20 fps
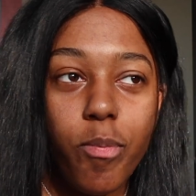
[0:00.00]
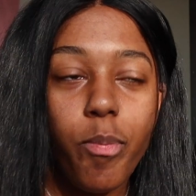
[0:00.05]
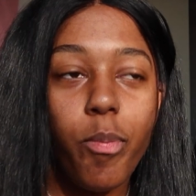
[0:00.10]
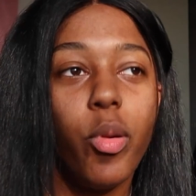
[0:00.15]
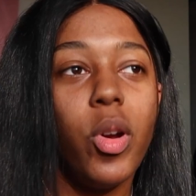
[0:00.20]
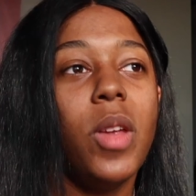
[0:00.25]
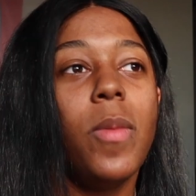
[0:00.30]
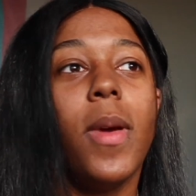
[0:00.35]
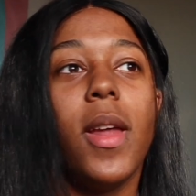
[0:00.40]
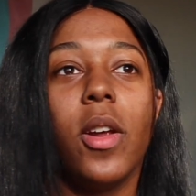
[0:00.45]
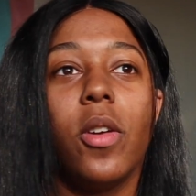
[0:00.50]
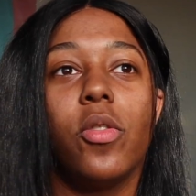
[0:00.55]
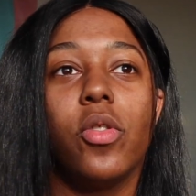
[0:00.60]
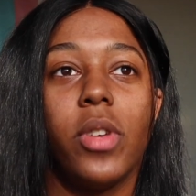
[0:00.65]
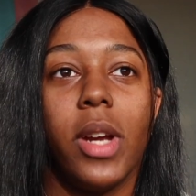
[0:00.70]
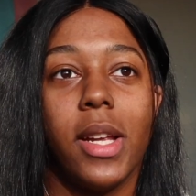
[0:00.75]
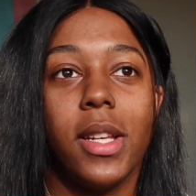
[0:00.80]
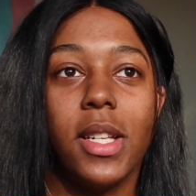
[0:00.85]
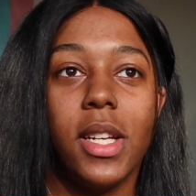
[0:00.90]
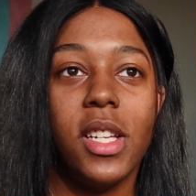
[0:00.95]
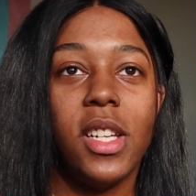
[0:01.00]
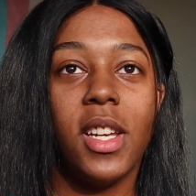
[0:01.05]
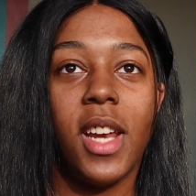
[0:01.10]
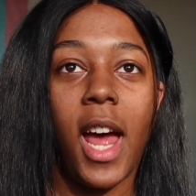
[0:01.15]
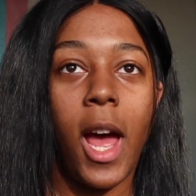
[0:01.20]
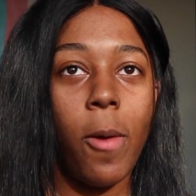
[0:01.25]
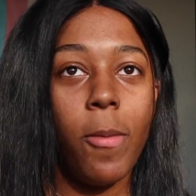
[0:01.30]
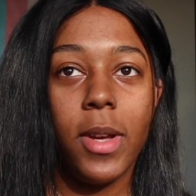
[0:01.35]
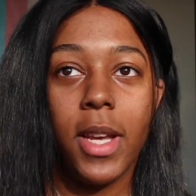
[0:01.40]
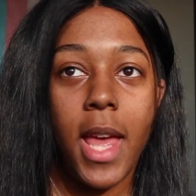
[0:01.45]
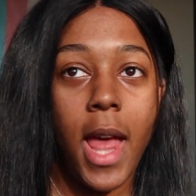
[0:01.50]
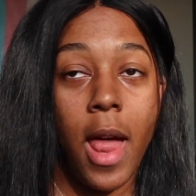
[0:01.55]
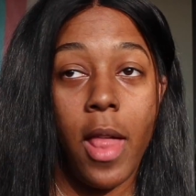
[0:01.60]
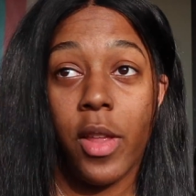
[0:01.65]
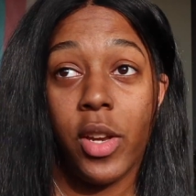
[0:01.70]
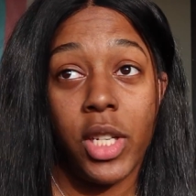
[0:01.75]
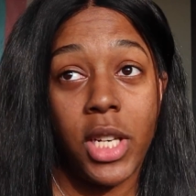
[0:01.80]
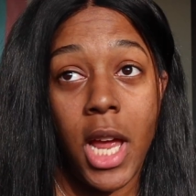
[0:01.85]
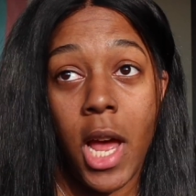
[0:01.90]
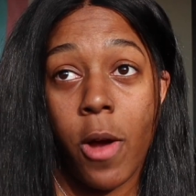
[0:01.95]
Pre-medical transition, I would get out of the
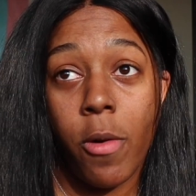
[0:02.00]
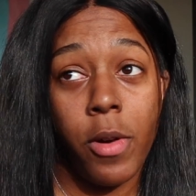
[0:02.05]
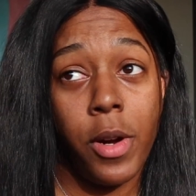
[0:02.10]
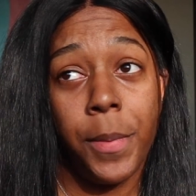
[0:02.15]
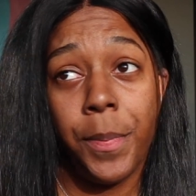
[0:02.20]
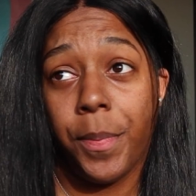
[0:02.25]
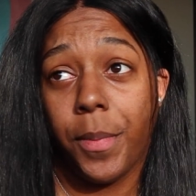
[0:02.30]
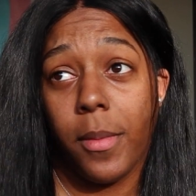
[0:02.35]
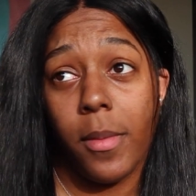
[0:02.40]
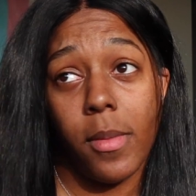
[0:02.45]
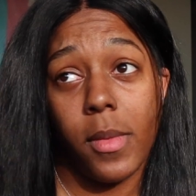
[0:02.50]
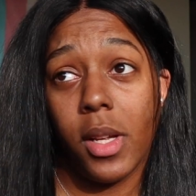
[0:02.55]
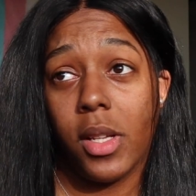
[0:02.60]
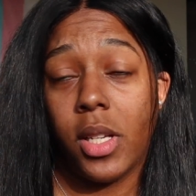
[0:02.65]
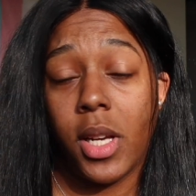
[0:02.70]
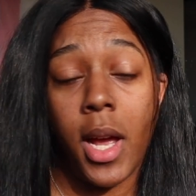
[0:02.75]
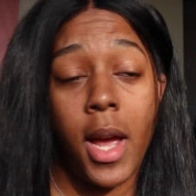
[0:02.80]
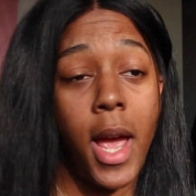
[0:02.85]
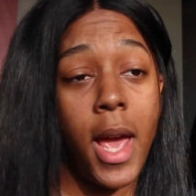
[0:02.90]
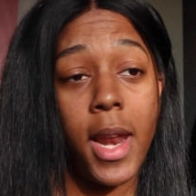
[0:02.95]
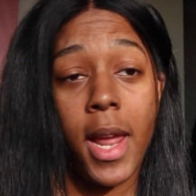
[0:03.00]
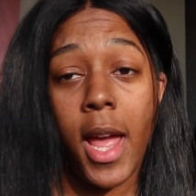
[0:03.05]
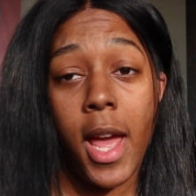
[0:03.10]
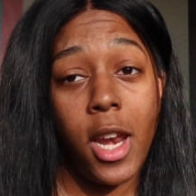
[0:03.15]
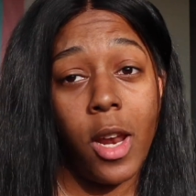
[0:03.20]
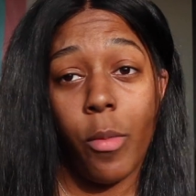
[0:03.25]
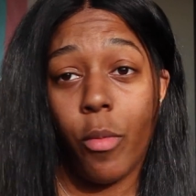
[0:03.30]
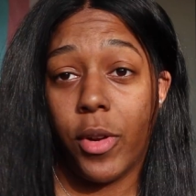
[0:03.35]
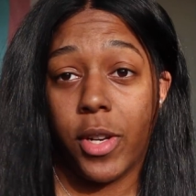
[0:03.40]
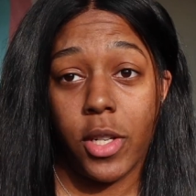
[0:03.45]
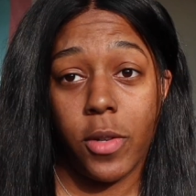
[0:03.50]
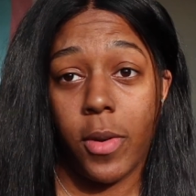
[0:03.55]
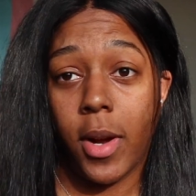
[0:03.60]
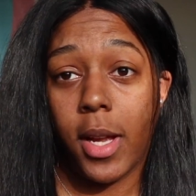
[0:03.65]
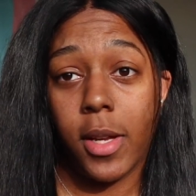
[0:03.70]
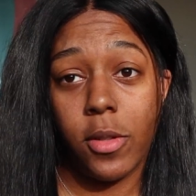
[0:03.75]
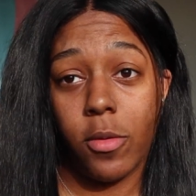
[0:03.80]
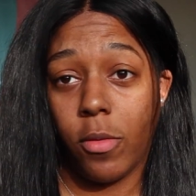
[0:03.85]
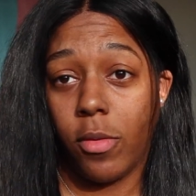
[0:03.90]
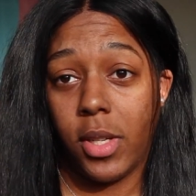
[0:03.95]
shower. Child, I didn't have no
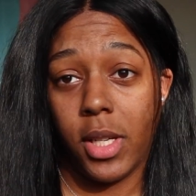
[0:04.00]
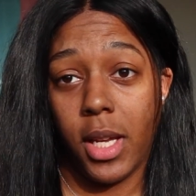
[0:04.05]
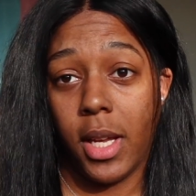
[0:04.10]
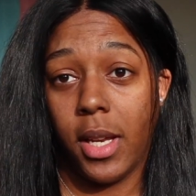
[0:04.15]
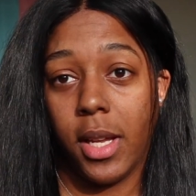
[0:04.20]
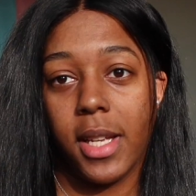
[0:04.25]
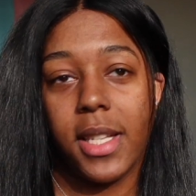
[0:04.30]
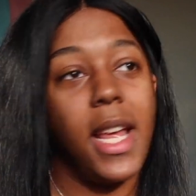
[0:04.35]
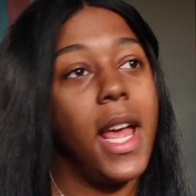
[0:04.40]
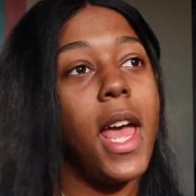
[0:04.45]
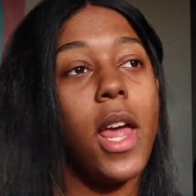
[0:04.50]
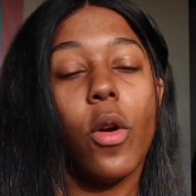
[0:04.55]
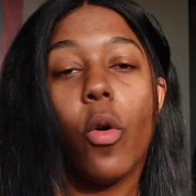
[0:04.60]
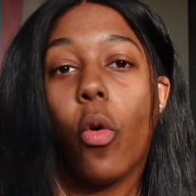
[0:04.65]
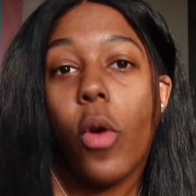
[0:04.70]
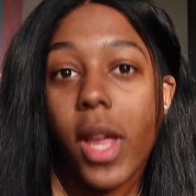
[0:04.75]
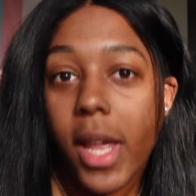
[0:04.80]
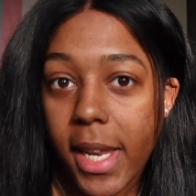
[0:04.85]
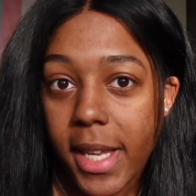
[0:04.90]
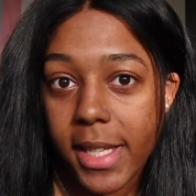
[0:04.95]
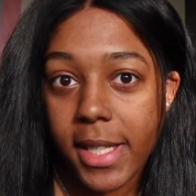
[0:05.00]
moisturizer routine because I had oily